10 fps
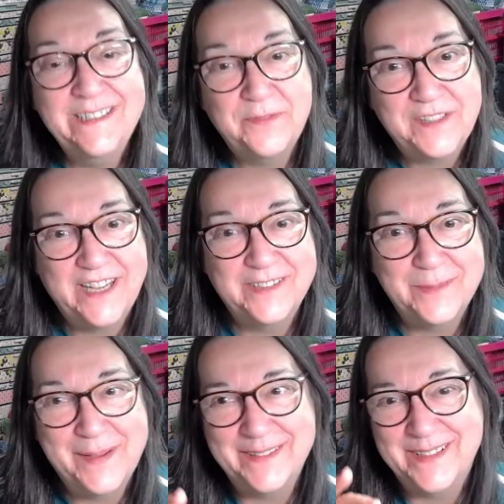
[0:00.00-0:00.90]
to videos
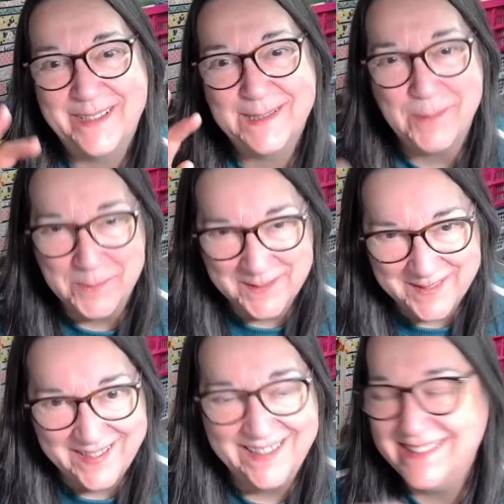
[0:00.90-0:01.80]
about the swaps and
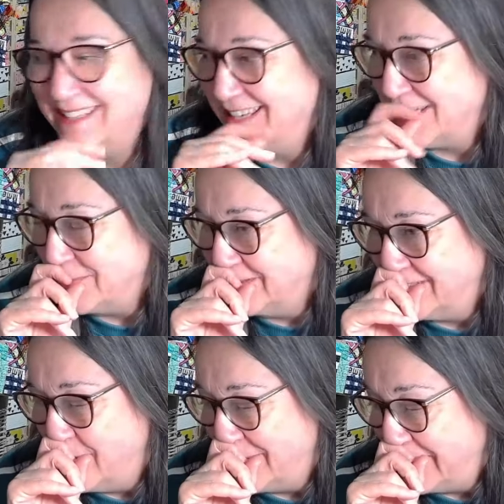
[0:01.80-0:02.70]
things in case you want
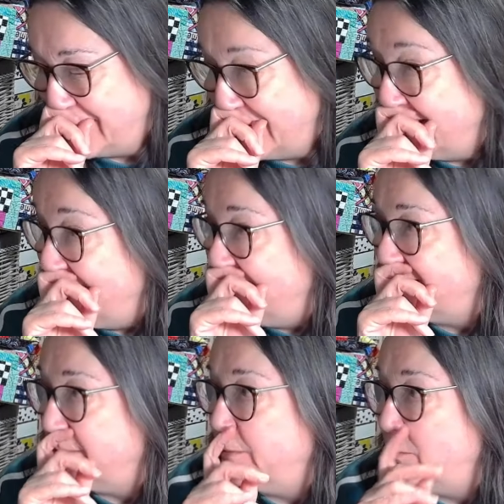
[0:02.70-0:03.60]
to know about that.
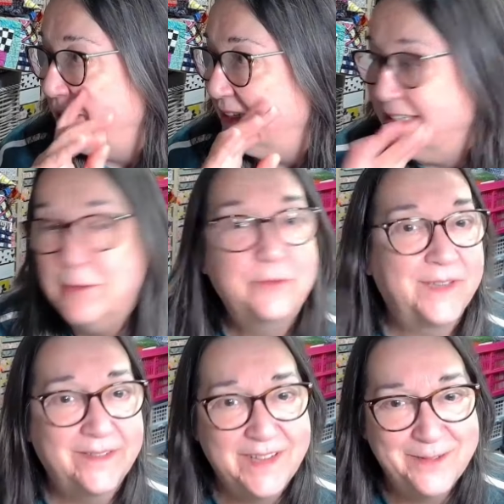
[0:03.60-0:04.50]
There will be a little
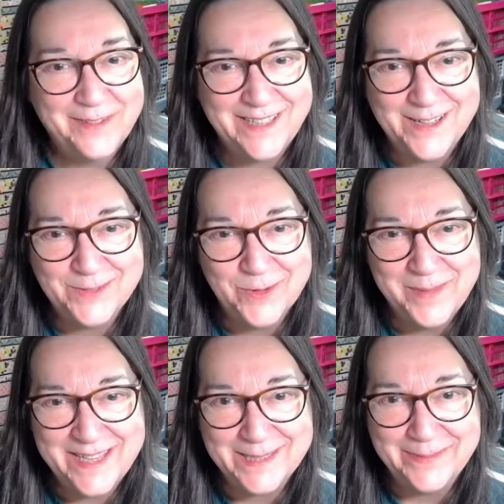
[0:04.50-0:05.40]
flurry of videos for
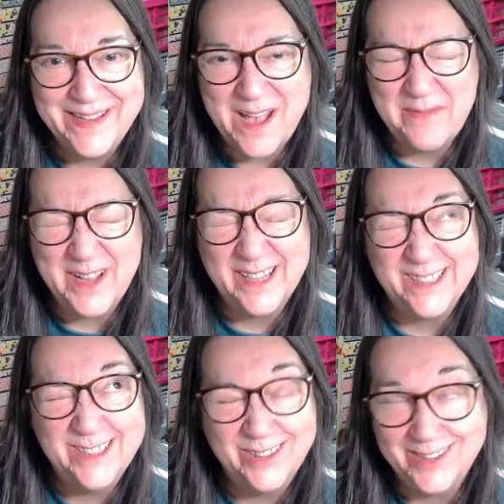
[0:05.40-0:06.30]
me this week, having had
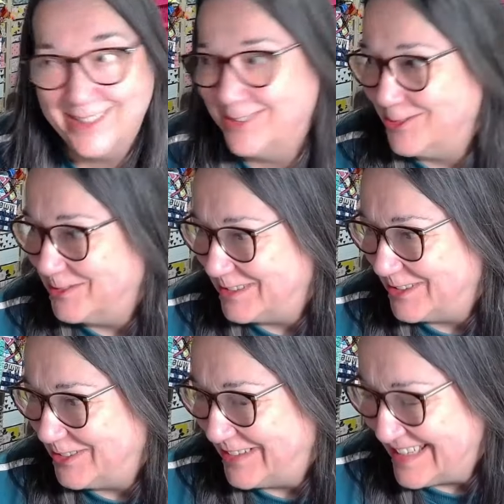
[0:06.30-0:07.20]
nothing at all for
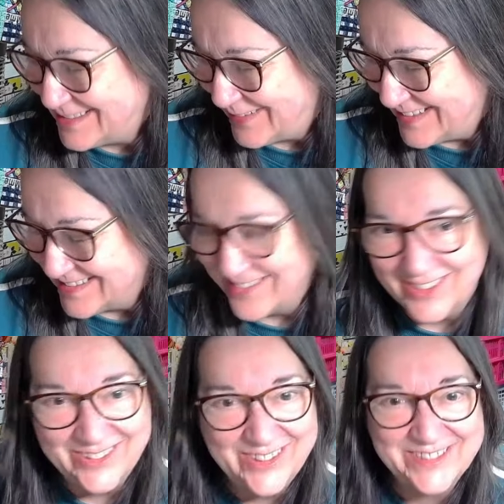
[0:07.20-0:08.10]
2 weeks, because I've
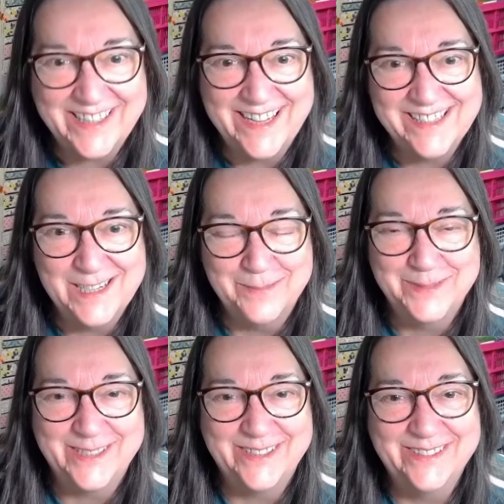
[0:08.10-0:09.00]
got lots of catching up
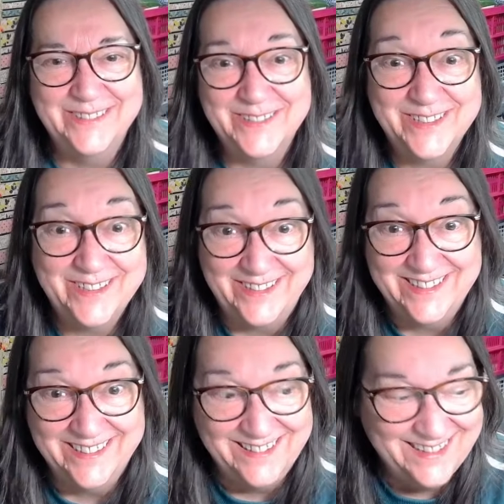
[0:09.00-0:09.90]
to do. I'm so
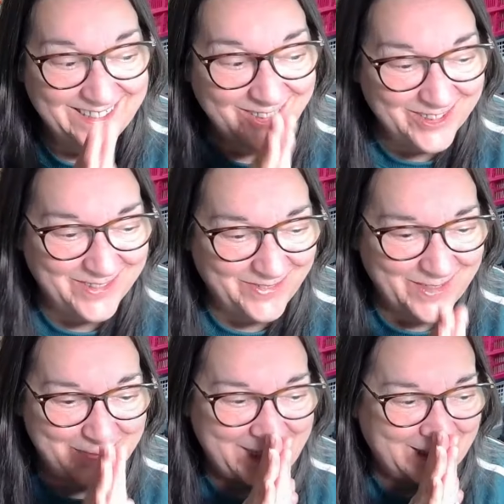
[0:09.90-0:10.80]
excited, lots of
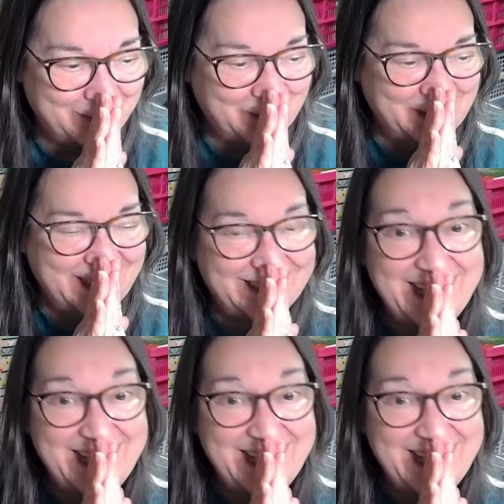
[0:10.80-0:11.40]
amazing projects.